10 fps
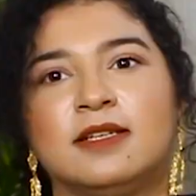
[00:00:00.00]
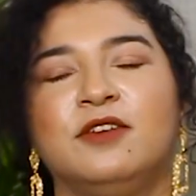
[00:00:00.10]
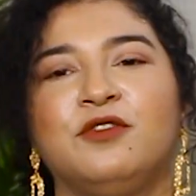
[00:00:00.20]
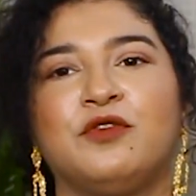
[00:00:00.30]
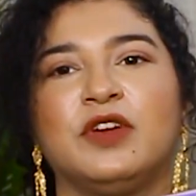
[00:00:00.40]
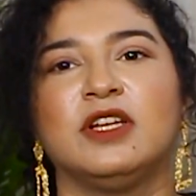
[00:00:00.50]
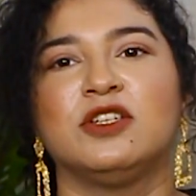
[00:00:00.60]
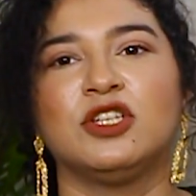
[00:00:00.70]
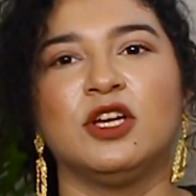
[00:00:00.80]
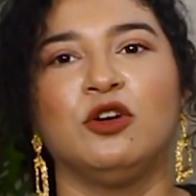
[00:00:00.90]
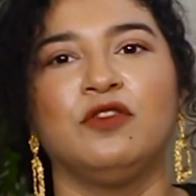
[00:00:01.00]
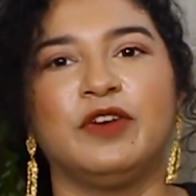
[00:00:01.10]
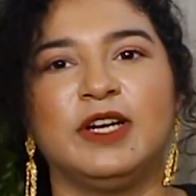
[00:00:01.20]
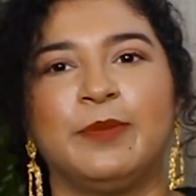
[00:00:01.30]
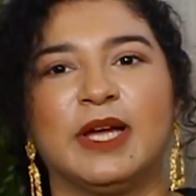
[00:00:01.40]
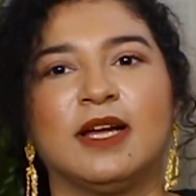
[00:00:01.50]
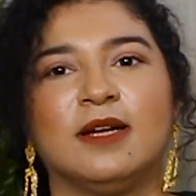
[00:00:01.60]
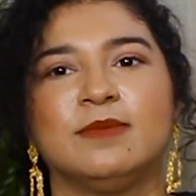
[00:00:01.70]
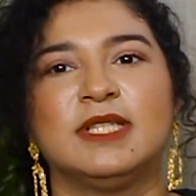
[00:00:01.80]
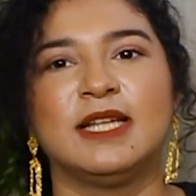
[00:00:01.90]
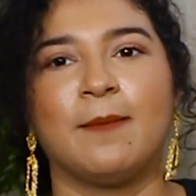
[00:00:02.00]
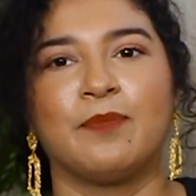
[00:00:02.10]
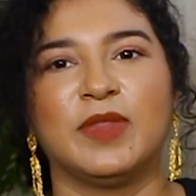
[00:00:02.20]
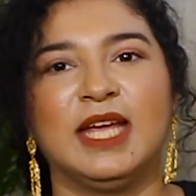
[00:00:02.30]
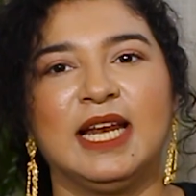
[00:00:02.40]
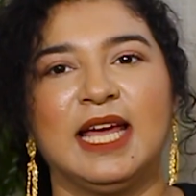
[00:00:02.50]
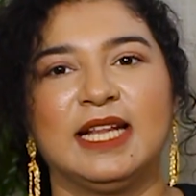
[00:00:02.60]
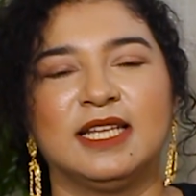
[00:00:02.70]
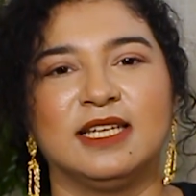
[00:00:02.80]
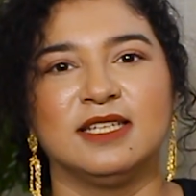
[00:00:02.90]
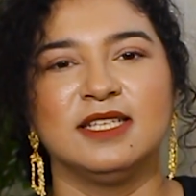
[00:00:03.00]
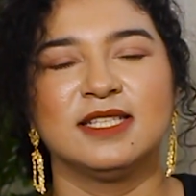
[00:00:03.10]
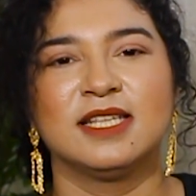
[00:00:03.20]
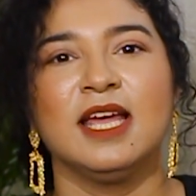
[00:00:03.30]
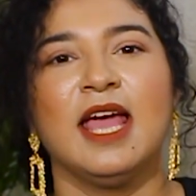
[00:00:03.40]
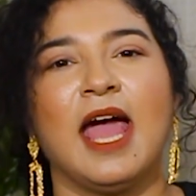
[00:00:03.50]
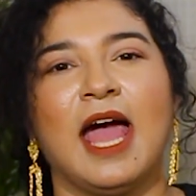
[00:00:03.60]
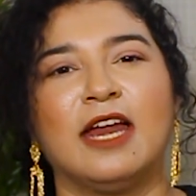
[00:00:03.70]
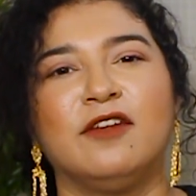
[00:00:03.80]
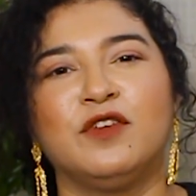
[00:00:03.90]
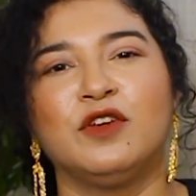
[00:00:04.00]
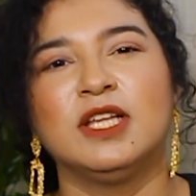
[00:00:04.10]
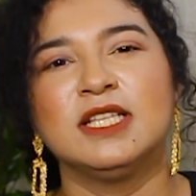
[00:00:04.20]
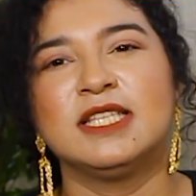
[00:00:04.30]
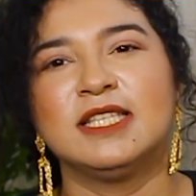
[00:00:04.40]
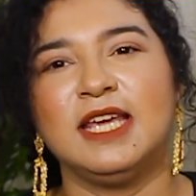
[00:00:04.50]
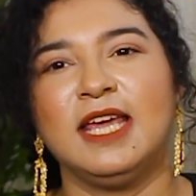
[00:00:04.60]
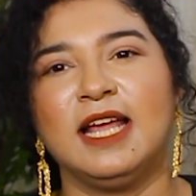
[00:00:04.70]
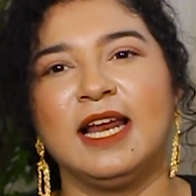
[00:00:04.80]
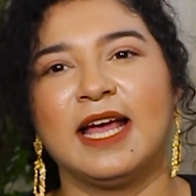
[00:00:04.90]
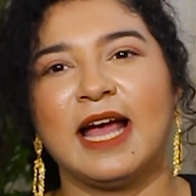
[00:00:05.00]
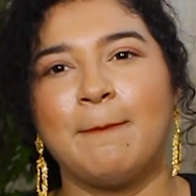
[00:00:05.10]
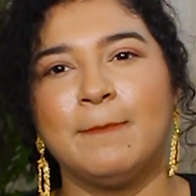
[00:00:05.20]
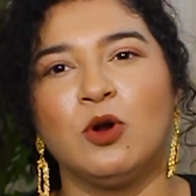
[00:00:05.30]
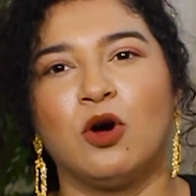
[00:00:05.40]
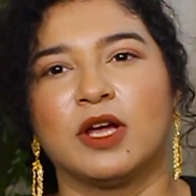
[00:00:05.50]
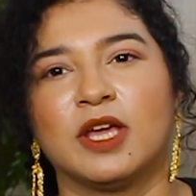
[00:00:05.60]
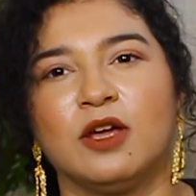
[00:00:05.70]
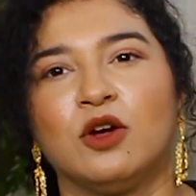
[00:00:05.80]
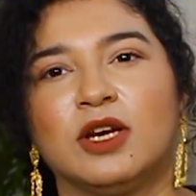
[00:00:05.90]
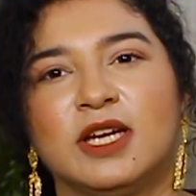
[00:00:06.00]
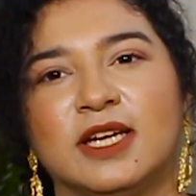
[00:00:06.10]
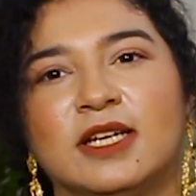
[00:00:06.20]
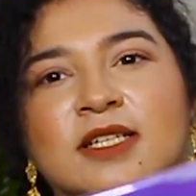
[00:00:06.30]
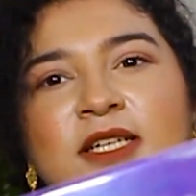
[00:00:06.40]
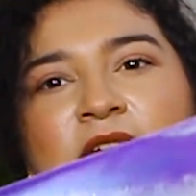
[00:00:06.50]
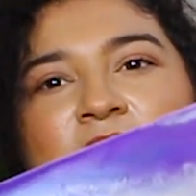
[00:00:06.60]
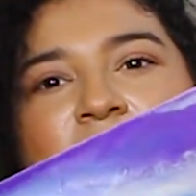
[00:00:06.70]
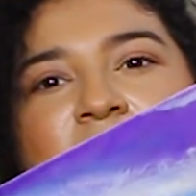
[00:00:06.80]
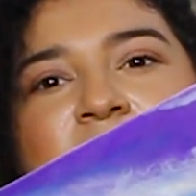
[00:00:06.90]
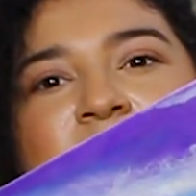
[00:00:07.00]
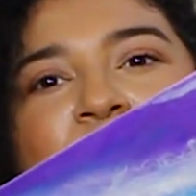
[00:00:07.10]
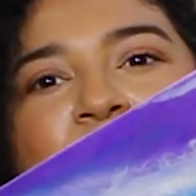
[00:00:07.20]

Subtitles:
The finishing of it becomes something like this. And if you can see, like I'm knocking on it, it's